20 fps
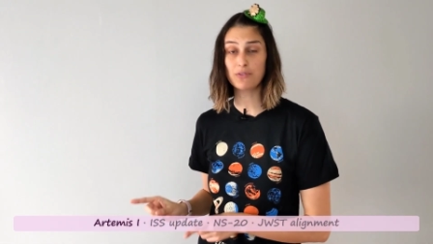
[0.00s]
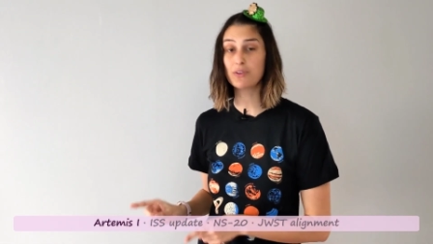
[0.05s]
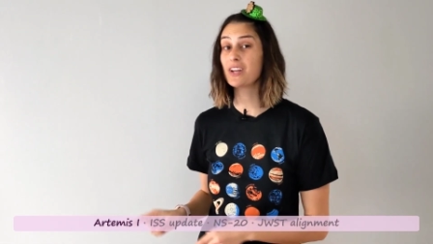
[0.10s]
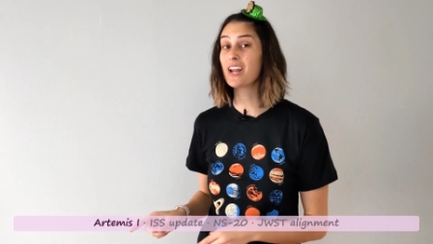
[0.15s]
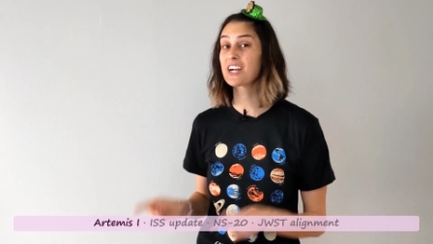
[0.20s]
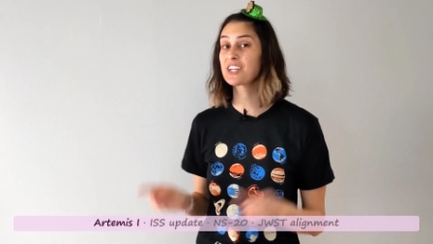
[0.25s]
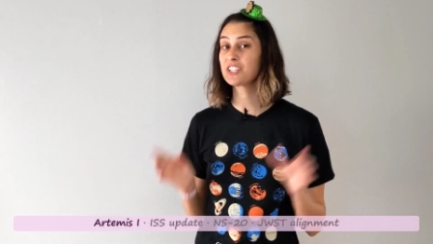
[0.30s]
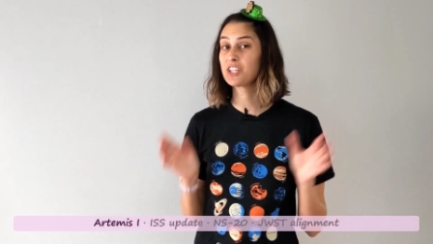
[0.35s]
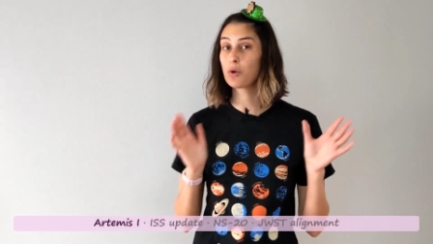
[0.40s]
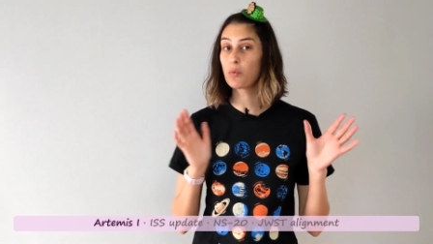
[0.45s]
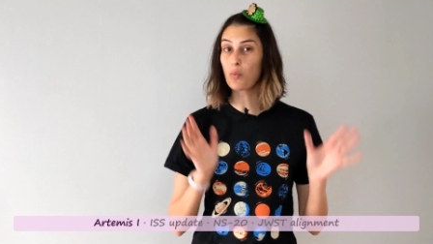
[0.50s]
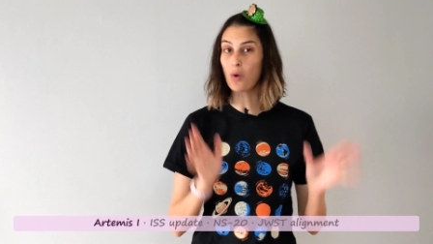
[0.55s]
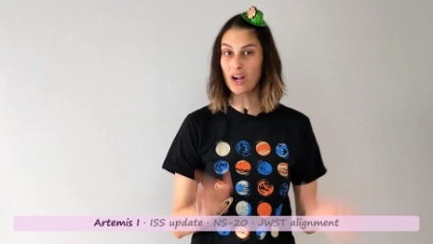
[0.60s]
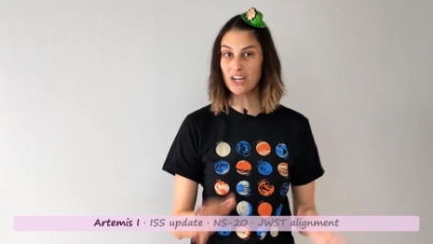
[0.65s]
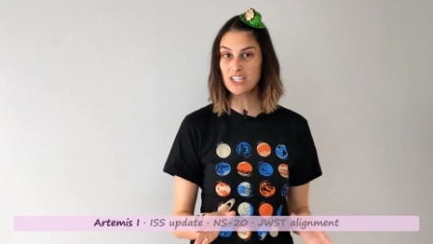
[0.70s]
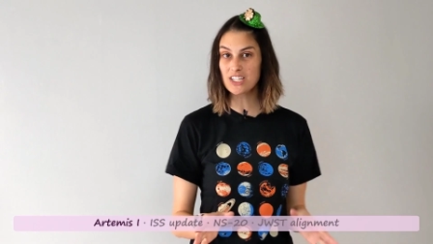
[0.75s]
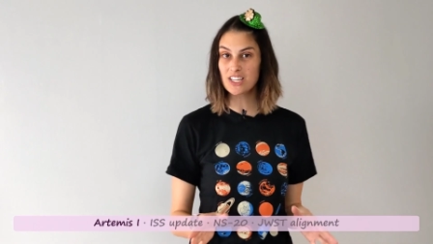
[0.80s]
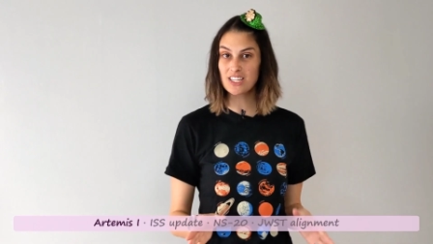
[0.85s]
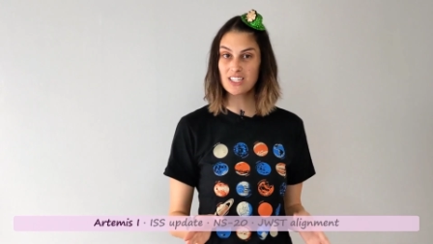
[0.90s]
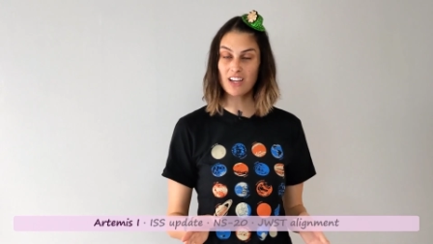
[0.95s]
You can actually
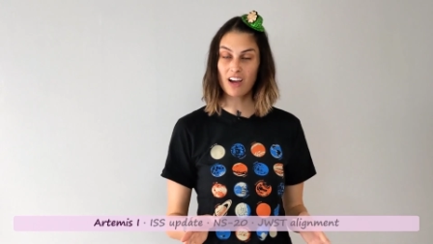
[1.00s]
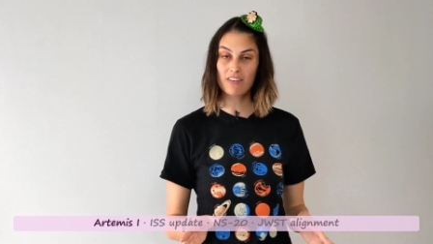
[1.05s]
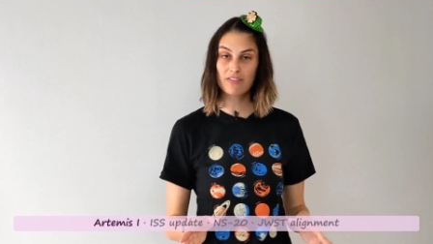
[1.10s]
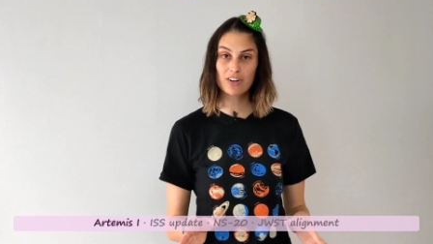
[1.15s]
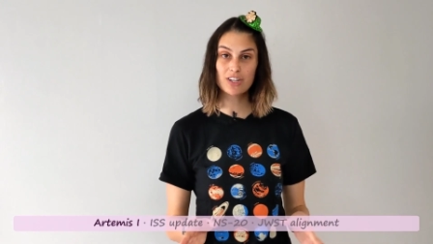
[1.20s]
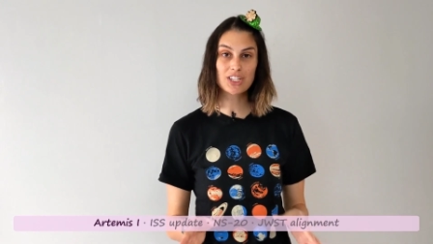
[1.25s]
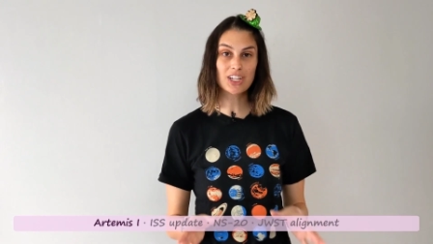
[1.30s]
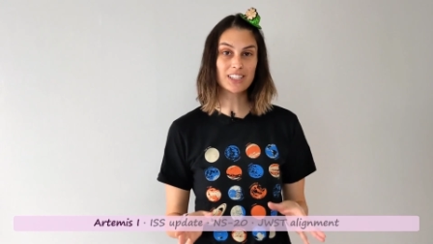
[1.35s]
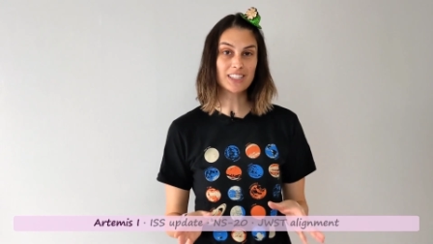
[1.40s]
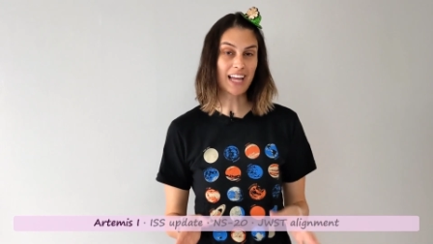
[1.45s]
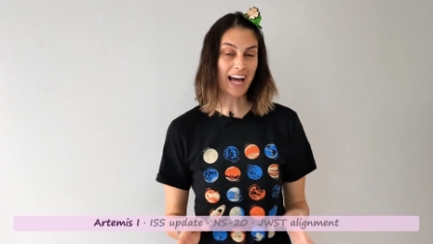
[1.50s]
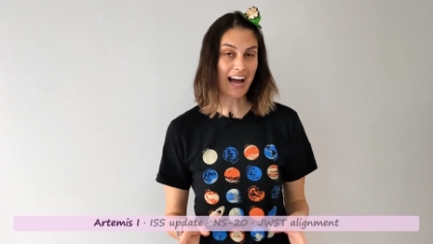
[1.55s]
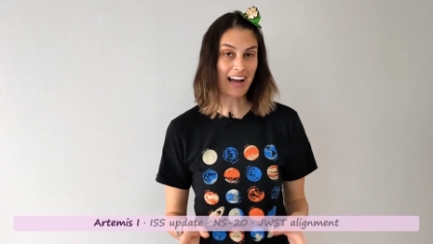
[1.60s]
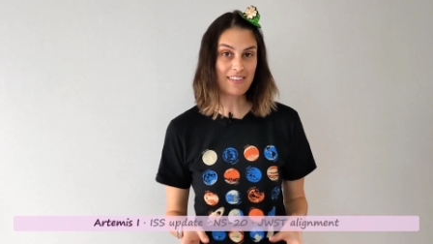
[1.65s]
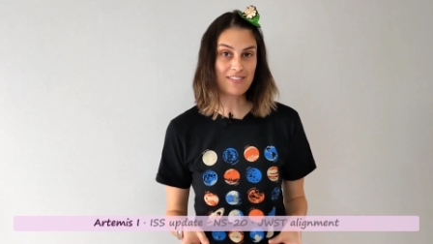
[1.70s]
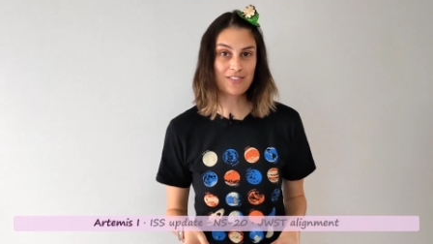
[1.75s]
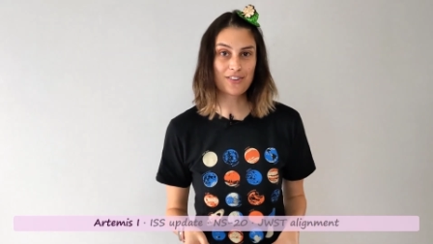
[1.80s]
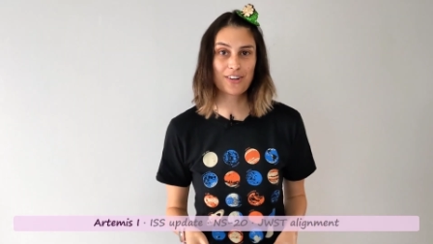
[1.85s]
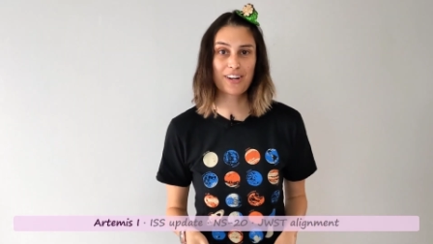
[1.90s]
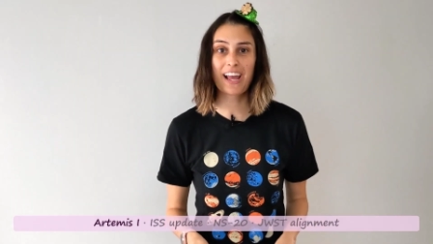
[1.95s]
watch this coverage
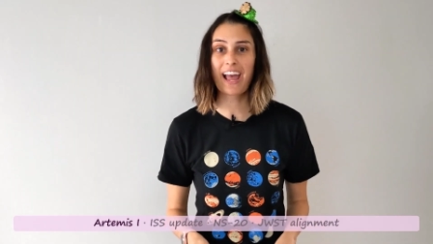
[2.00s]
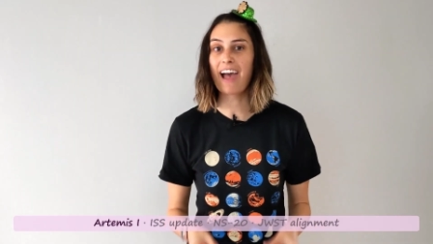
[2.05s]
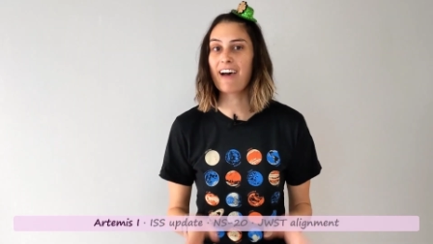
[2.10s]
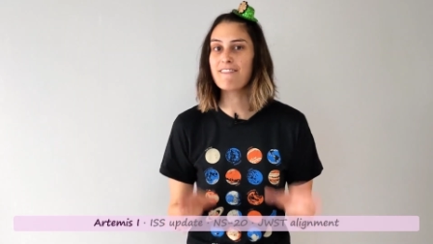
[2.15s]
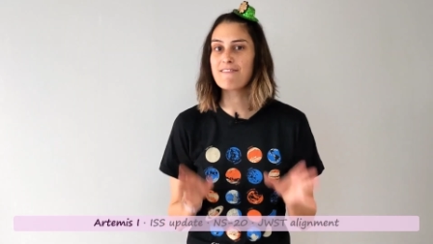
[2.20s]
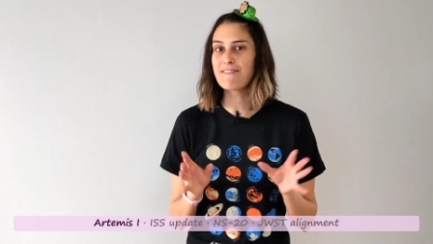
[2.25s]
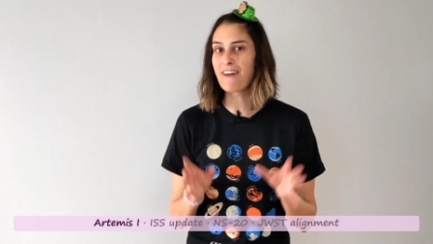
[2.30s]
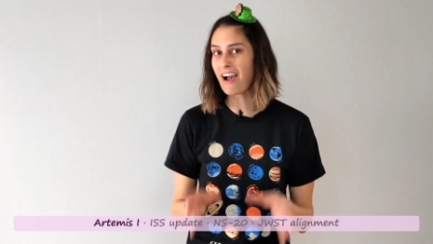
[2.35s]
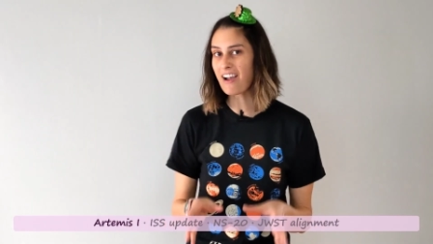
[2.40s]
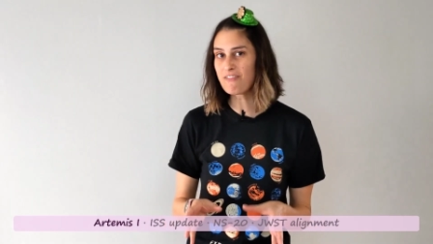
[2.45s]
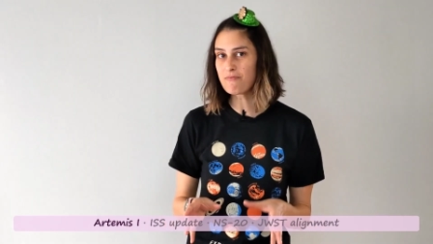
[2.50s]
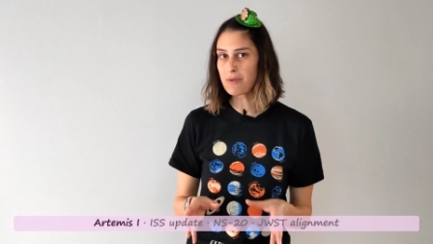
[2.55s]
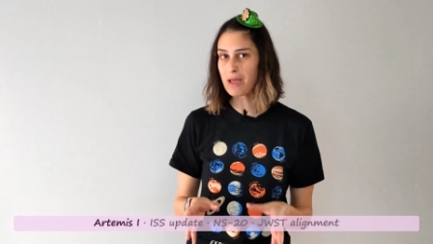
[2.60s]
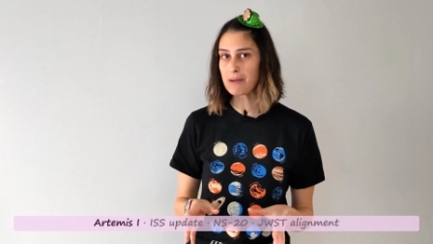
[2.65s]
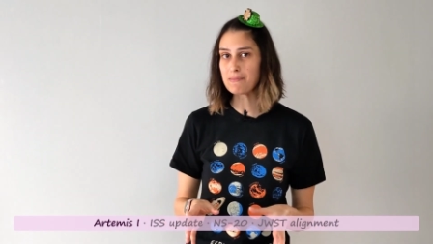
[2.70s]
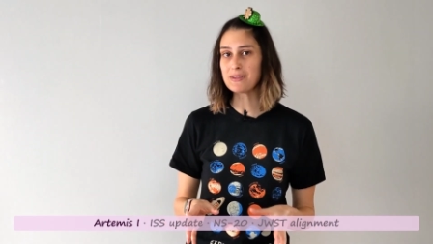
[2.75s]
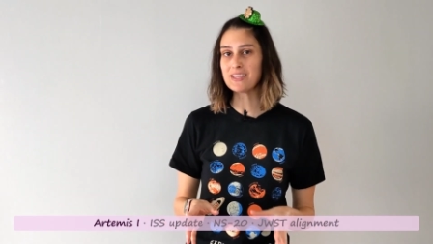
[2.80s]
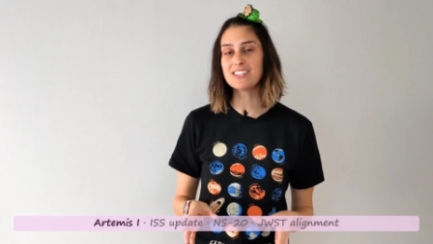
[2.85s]
live starting at 5 p.m.